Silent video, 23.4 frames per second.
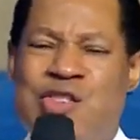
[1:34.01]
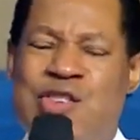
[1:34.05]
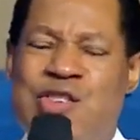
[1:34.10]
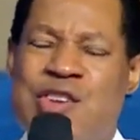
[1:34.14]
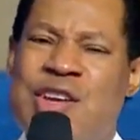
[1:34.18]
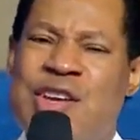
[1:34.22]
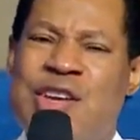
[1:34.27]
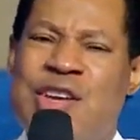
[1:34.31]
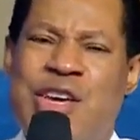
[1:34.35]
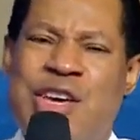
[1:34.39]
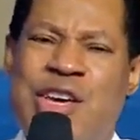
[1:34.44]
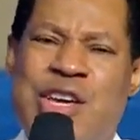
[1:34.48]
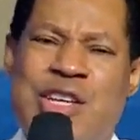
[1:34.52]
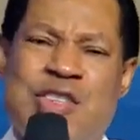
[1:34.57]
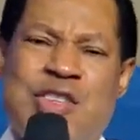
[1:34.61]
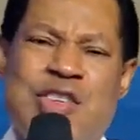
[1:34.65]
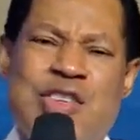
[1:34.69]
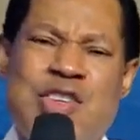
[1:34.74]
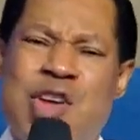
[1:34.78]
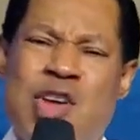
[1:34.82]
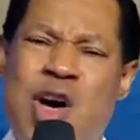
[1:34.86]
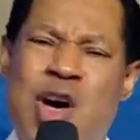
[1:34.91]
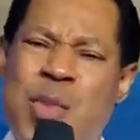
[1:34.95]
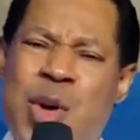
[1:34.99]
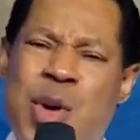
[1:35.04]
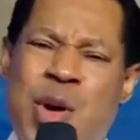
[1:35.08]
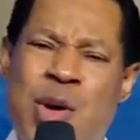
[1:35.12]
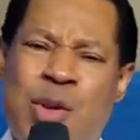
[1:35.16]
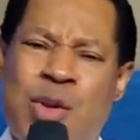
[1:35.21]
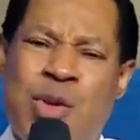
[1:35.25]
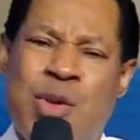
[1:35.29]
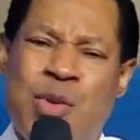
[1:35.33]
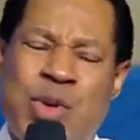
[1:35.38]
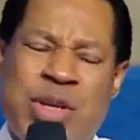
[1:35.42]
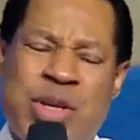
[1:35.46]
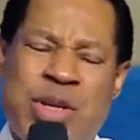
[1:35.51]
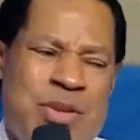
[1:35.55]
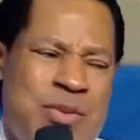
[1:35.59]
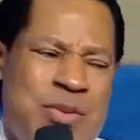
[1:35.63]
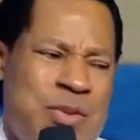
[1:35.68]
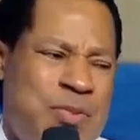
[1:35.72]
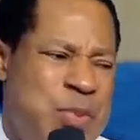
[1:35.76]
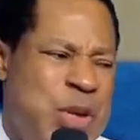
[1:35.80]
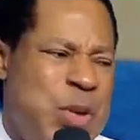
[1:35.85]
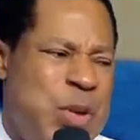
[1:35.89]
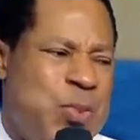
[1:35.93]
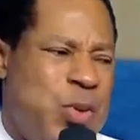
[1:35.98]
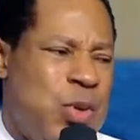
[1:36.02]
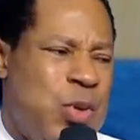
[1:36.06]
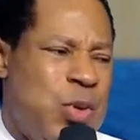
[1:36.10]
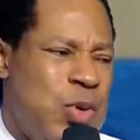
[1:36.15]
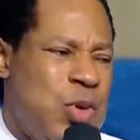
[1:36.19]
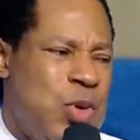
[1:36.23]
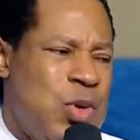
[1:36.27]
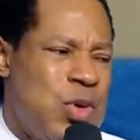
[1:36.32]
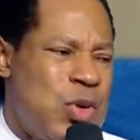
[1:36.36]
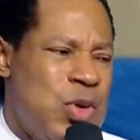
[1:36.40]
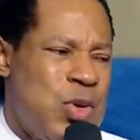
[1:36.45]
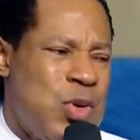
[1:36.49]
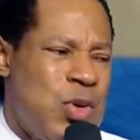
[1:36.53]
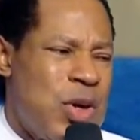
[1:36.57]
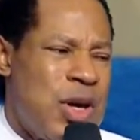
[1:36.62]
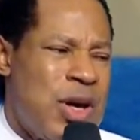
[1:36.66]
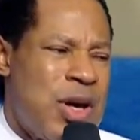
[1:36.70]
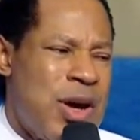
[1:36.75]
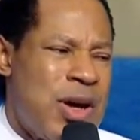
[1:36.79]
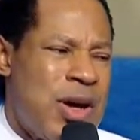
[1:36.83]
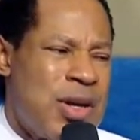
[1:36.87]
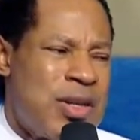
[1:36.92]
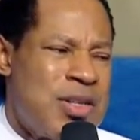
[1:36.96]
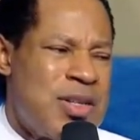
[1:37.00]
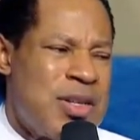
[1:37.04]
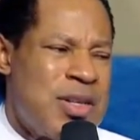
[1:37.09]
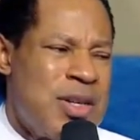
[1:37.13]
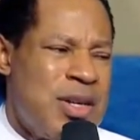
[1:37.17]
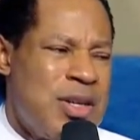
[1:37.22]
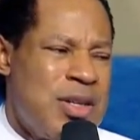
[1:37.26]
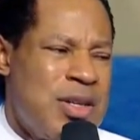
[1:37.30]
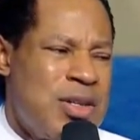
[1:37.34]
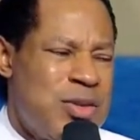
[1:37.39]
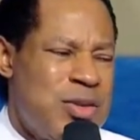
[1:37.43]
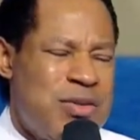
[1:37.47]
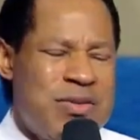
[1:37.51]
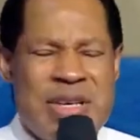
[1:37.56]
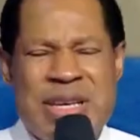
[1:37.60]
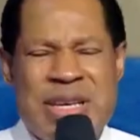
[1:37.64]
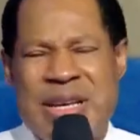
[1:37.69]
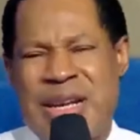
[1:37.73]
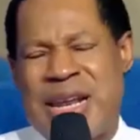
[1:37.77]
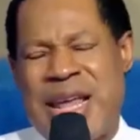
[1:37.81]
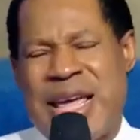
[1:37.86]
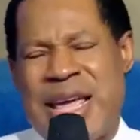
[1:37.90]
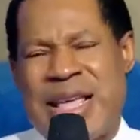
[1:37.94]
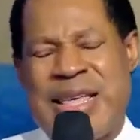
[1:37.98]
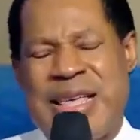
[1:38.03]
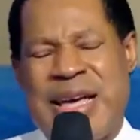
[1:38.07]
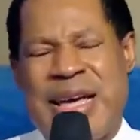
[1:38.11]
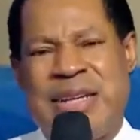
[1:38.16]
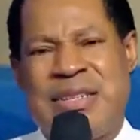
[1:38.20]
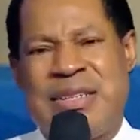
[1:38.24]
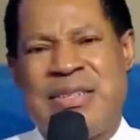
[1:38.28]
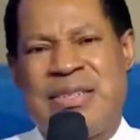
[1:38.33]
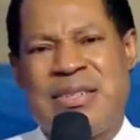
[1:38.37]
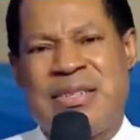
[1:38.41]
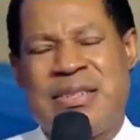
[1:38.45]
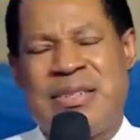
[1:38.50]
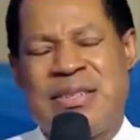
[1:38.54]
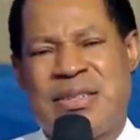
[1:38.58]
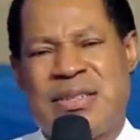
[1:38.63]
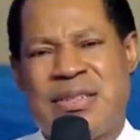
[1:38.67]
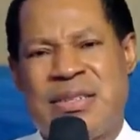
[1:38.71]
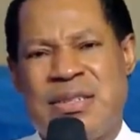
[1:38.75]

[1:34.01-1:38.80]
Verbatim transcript: It's, it's normal with people who don't know God to think like that.